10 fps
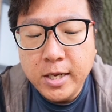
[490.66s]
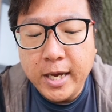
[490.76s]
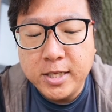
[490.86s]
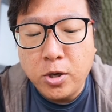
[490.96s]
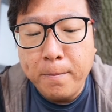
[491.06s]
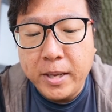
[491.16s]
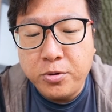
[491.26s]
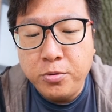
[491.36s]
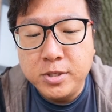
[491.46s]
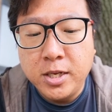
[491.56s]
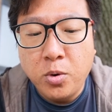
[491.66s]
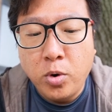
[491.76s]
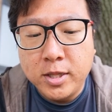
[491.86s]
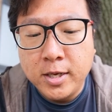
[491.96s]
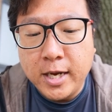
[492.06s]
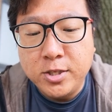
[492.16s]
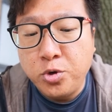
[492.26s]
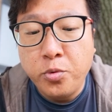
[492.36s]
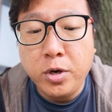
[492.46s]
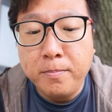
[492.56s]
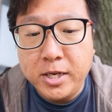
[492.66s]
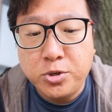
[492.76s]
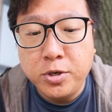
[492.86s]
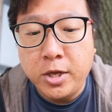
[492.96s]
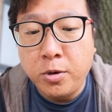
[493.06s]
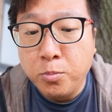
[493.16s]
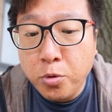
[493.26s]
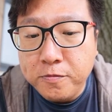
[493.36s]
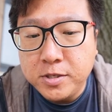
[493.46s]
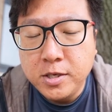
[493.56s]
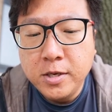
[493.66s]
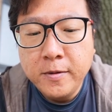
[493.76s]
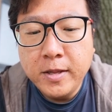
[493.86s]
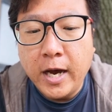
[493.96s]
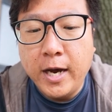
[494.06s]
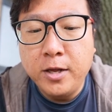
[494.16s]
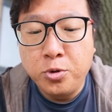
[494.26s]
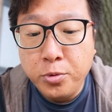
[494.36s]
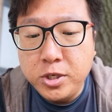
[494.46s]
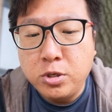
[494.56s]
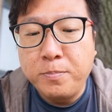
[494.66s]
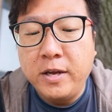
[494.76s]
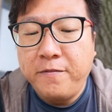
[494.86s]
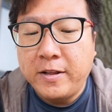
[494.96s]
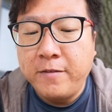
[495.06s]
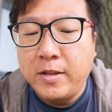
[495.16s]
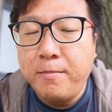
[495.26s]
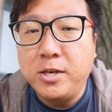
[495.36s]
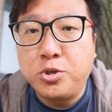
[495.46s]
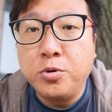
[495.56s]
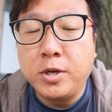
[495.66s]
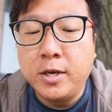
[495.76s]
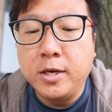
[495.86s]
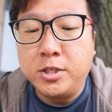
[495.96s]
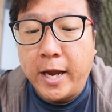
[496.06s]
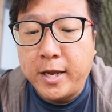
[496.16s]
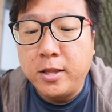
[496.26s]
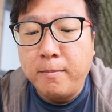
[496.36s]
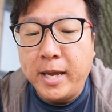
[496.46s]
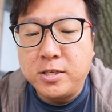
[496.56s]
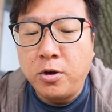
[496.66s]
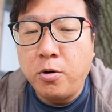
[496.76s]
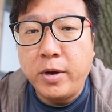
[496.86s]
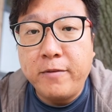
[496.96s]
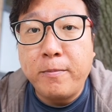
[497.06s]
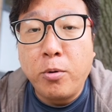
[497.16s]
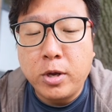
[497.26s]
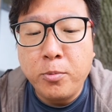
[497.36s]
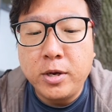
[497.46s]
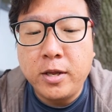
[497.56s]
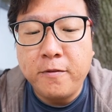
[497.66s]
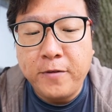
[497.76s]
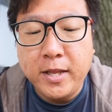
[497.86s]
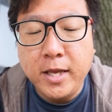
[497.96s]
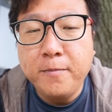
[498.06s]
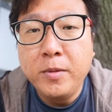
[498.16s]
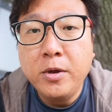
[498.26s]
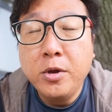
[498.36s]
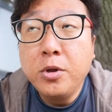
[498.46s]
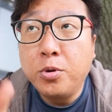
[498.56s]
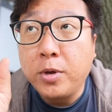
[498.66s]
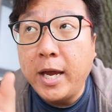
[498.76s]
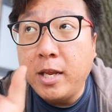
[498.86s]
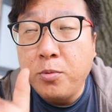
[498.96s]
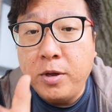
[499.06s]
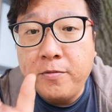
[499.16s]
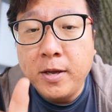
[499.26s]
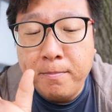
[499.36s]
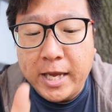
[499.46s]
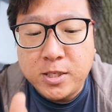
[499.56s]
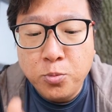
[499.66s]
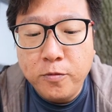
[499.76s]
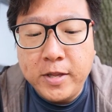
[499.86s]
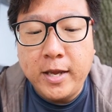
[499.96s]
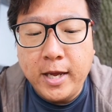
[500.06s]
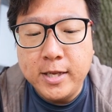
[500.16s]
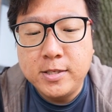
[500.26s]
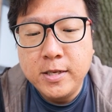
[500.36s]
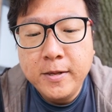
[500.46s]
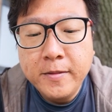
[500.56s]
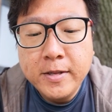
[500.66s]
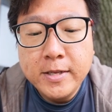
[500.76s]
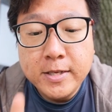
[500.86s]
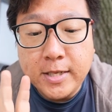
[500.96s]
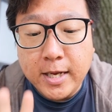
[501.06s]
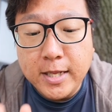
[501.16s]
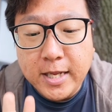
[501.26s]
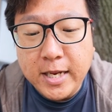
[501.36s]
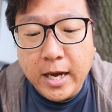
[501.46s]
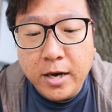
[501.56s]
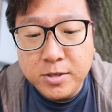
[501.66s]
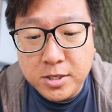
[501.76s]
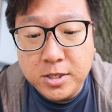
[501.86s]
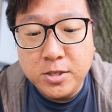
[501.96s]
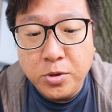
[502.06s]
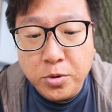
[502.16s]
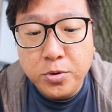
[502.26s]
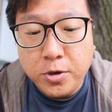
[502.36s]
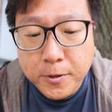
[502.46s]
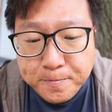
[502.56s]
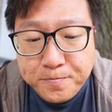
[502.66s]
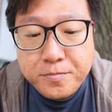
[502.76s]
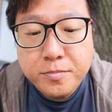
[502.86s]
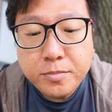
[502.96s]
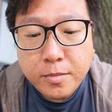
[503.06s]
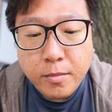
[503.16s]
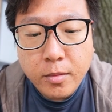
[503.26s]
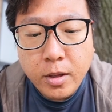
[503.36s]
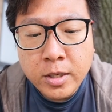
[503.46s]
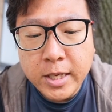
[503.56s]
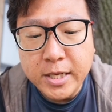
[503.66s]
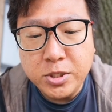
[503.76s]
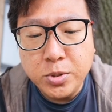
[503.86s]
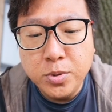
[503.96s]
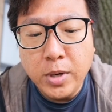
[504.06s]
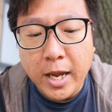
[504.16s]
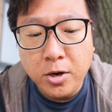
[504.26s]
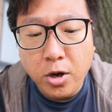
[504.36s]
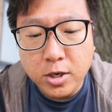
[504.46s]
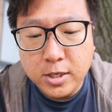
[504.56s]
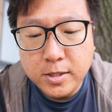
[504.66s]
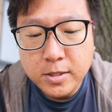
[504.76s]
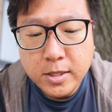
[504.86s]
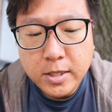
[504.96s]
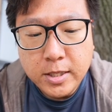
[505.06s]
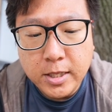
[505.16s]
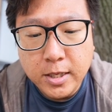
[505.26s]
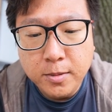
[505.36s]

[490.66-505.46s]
as compared to using the Water Gun. So you want to make sure that your moves are doing super effective damage to the Gigantamax or whatever Pokemon that you're fighting, together with the max move that it has. Second thing that I would suggest to do though is to unlock the